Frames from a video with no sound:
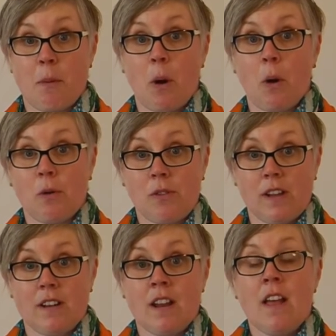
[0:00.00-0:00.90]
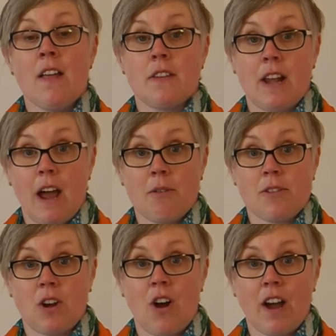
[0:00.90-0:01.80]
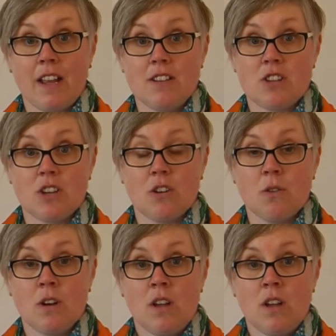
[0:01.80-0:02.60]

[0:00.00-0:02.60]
person that I was talking to.